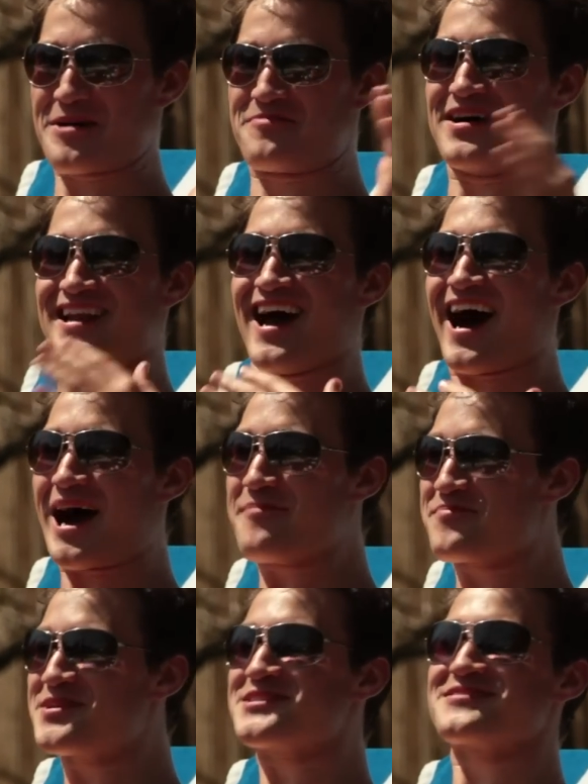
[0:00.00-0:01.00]
but I
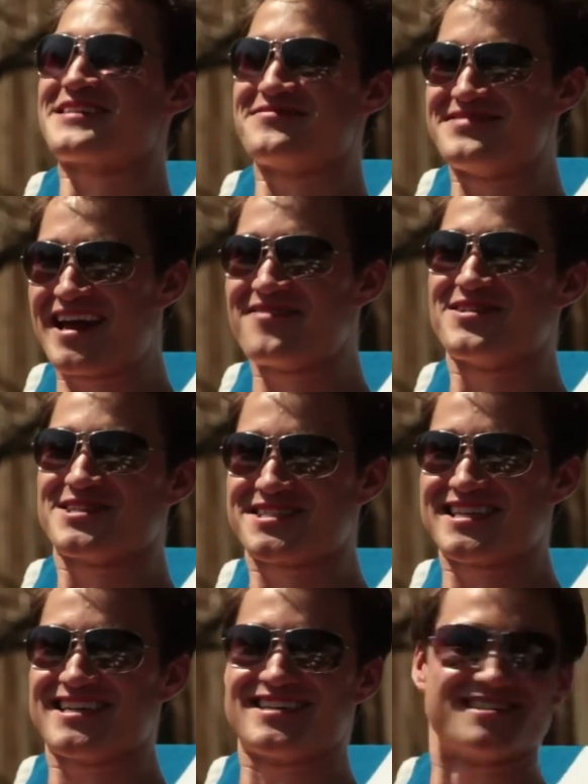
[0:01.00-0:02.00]
personally have never
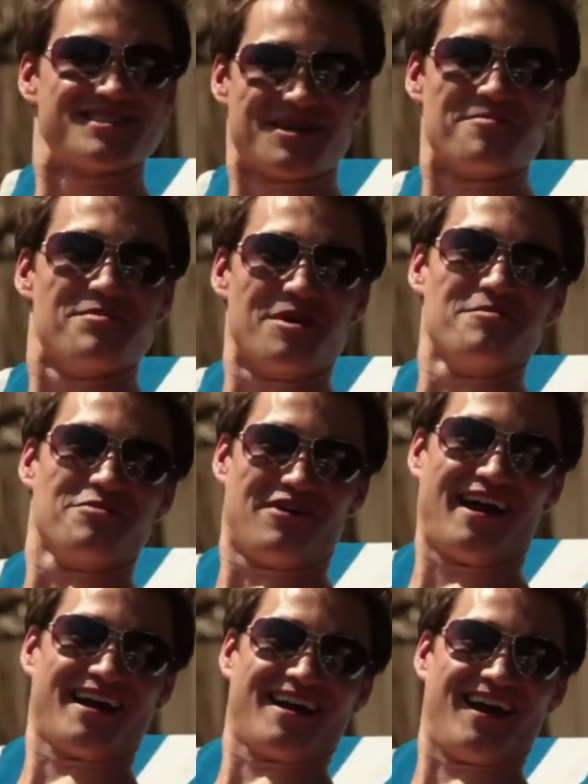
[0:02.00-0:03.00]
seen a sunburnt
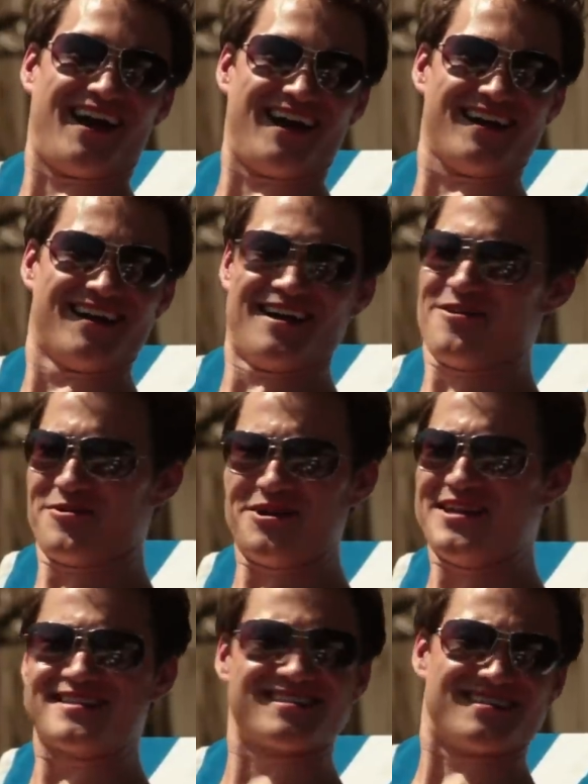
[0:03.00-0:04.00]
black guy. What do
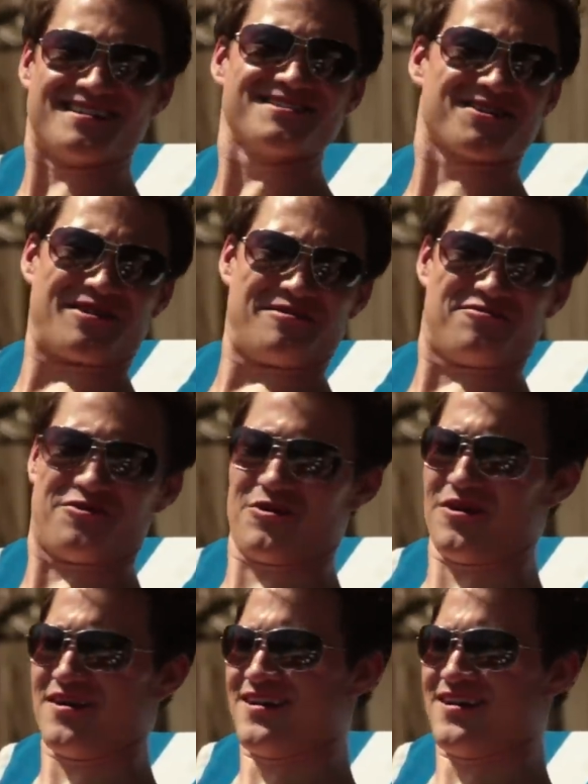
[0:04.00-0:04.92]
you need sunscreen for?